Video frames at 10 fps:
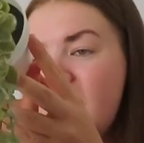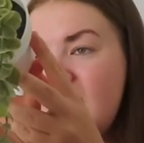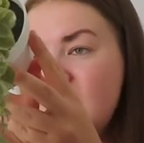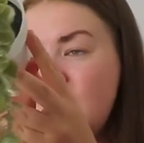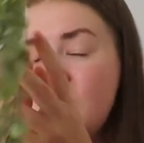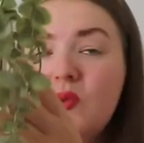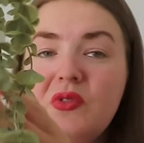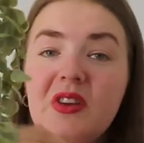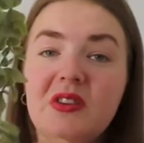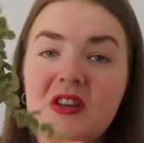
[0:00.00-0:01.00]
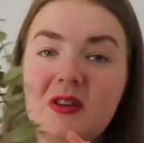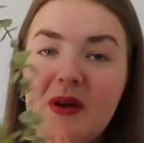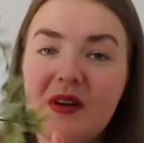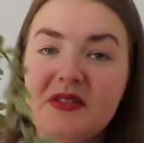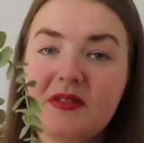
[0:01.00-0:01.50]
This was also
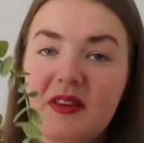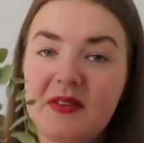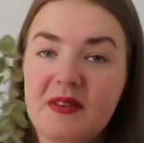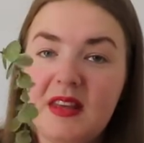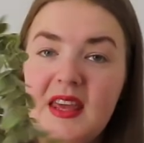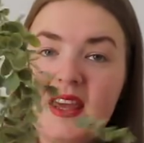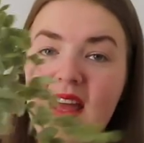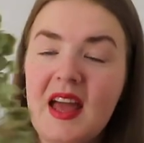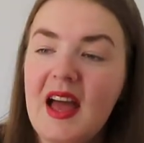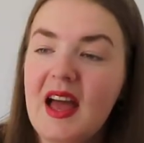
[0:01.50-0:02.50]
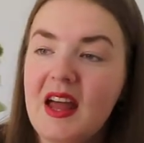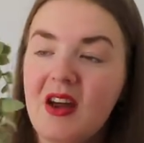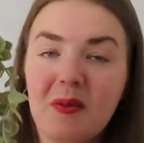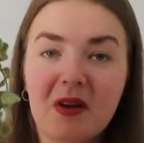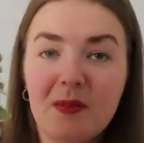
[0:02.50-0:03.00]
£2.50, and
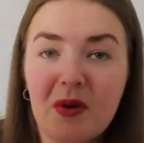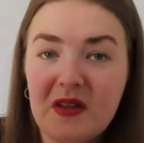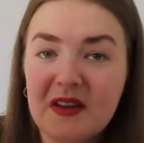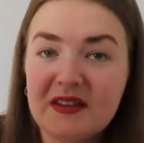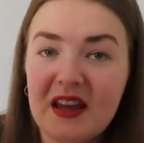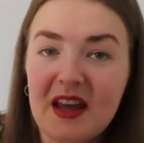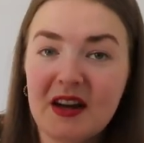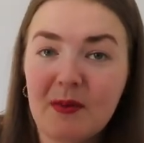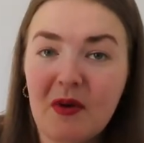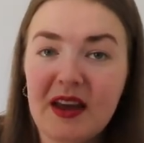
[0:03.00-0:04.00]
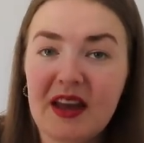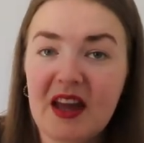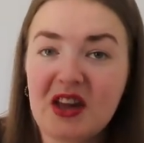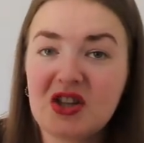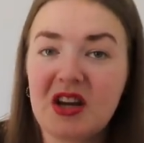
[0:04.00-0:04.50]
I'm going to put this in my
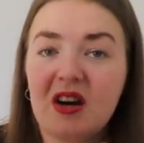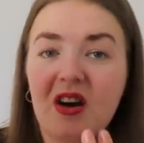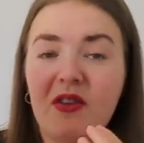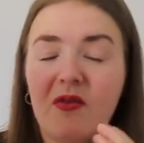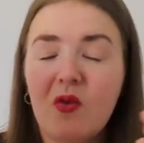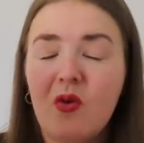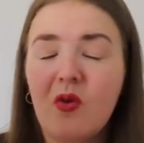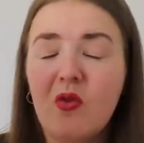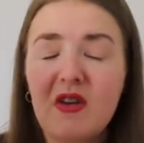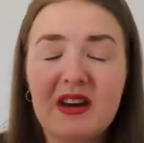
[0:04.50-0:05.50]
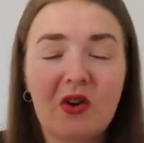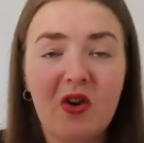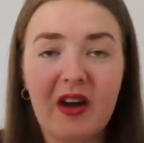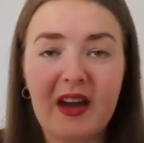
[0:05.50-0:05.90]
kitchen. I've already got